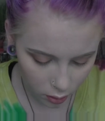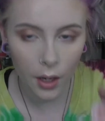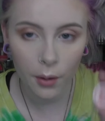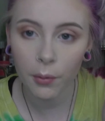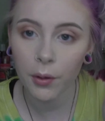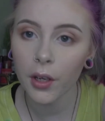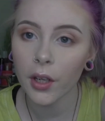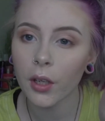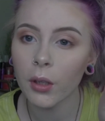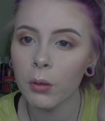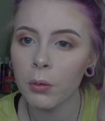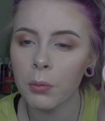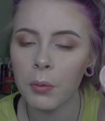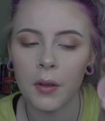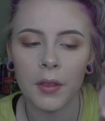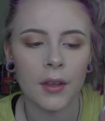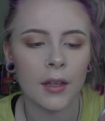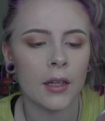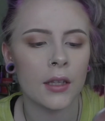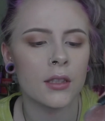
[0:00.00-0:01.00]
I'm gonna go in
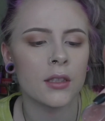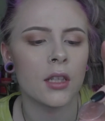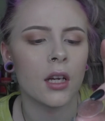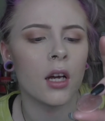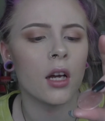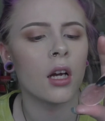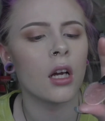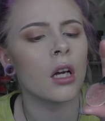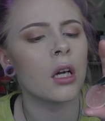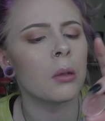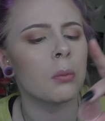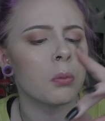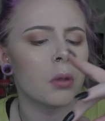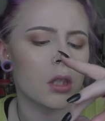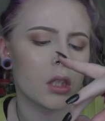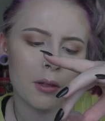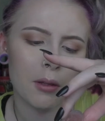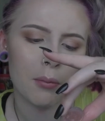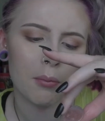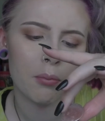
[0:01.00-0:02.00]
with this.
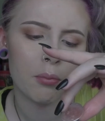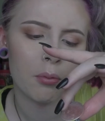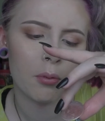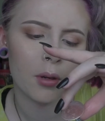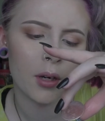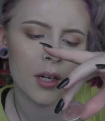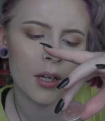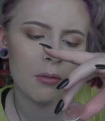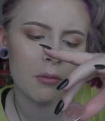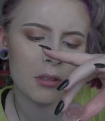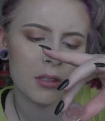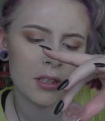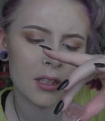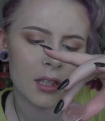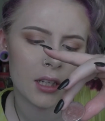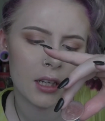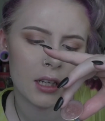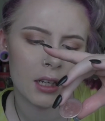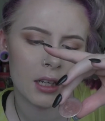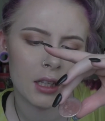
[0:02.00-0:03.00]
The brand was
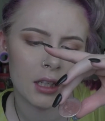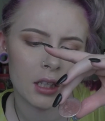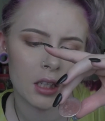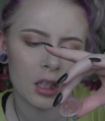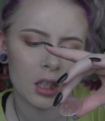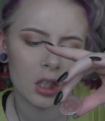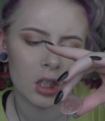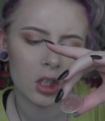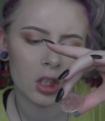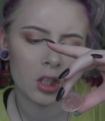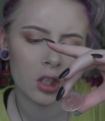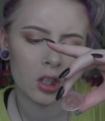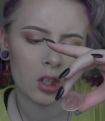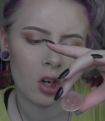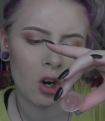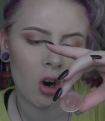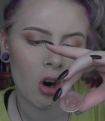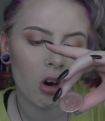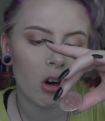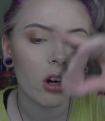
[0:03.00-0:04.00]
like
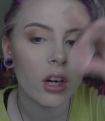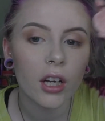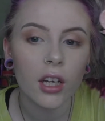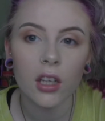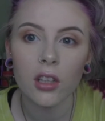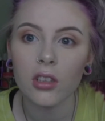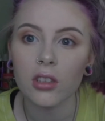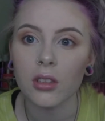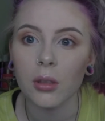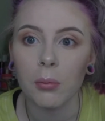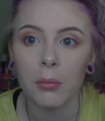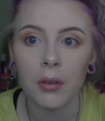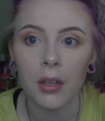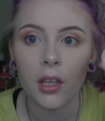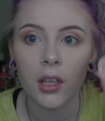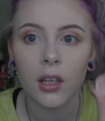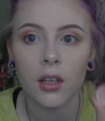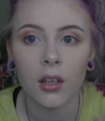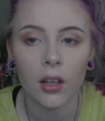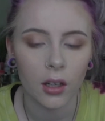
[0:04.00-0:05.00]
Kakari or
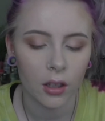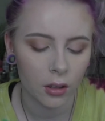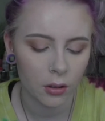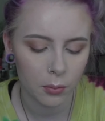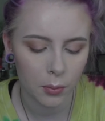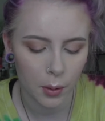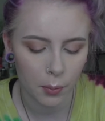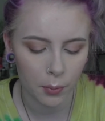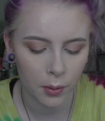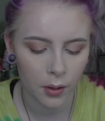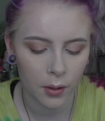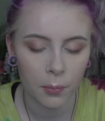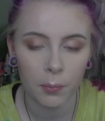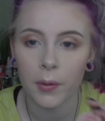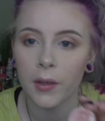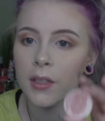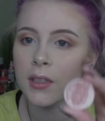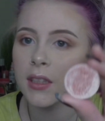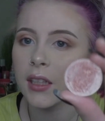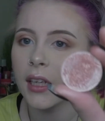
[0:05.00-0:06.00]
something, I don't remember,
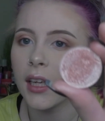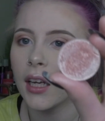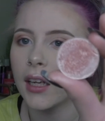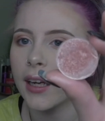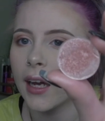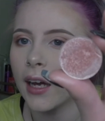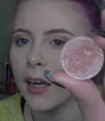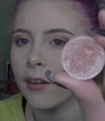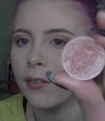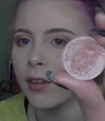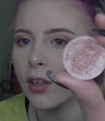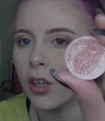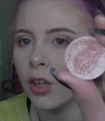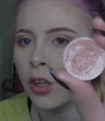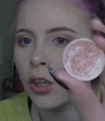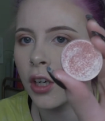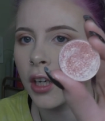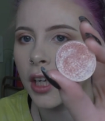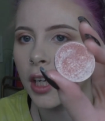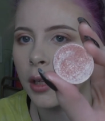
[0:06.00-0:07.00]
but it's like a kind of a
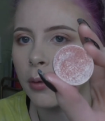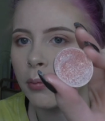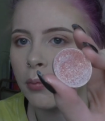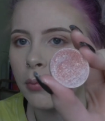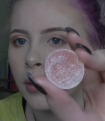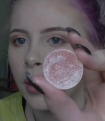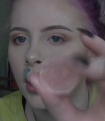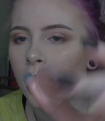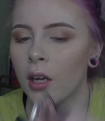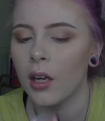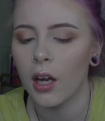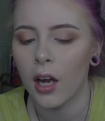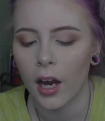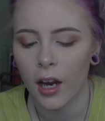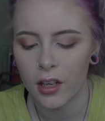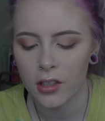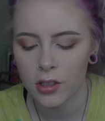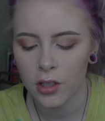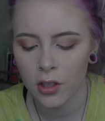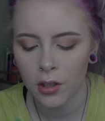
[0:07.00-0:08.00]
cream
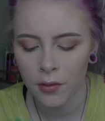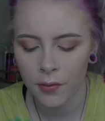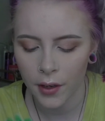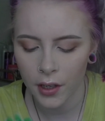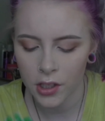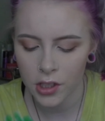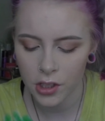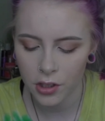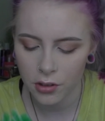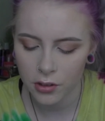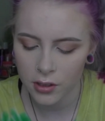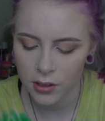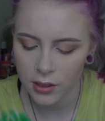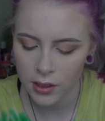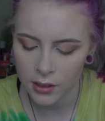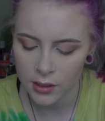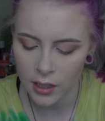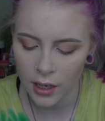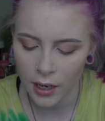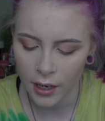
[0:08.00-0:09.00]
eyeshadow. I've actually used this
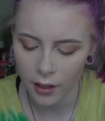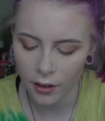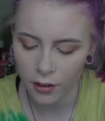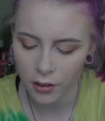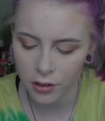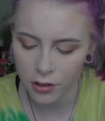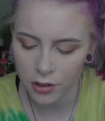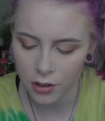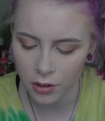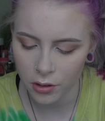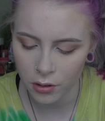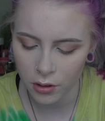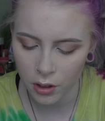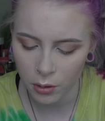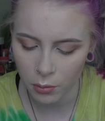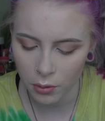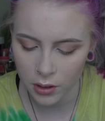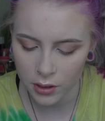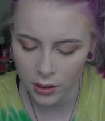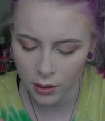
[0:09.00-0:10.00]
as a highlighter too, and it
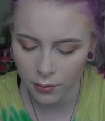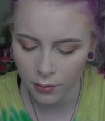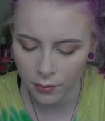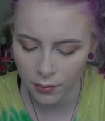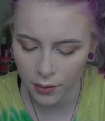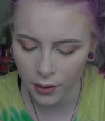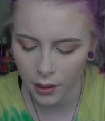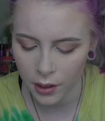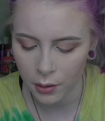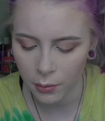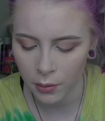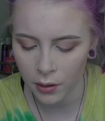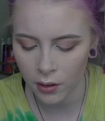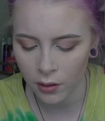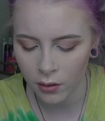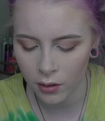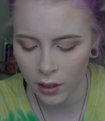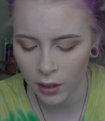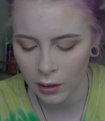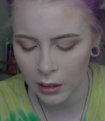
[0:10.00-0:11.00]
works out very
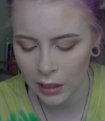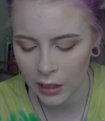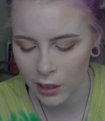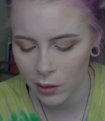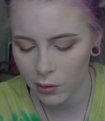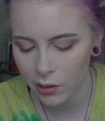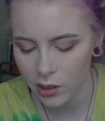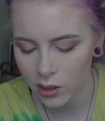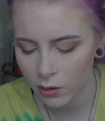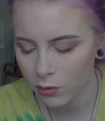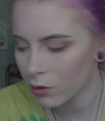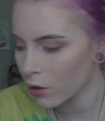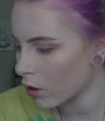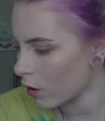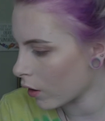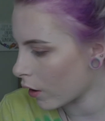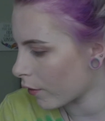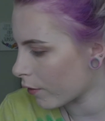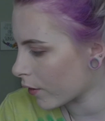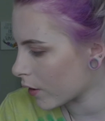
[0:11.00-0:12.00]
well. I kind of wish I would have
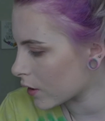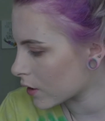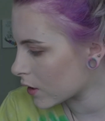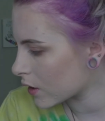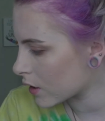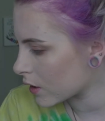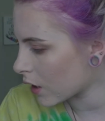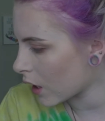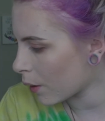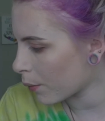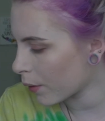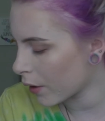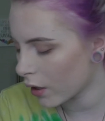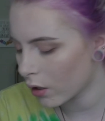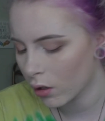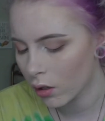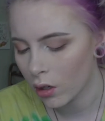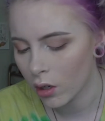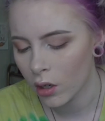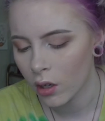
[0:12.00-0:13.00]
left this to stab it
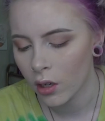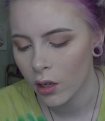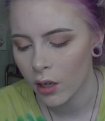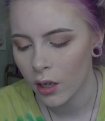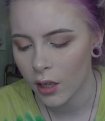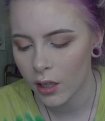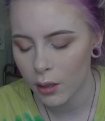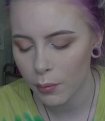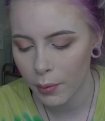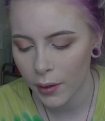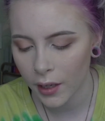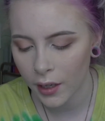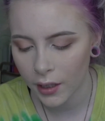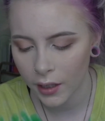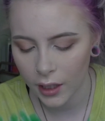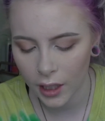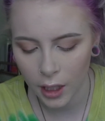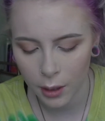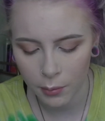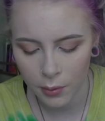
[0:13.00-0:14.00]
in the pan it
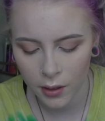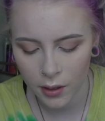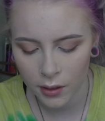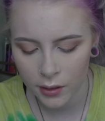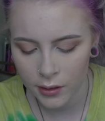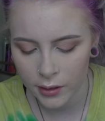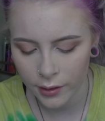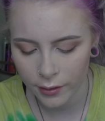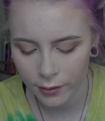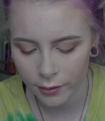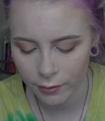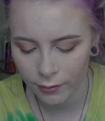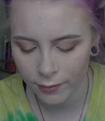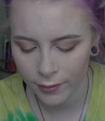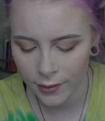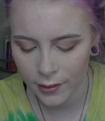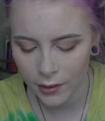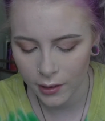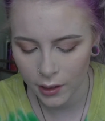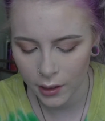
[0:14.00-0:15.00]
came in, because I
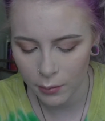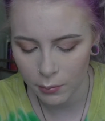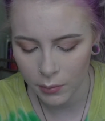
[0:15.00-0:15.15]
feel like it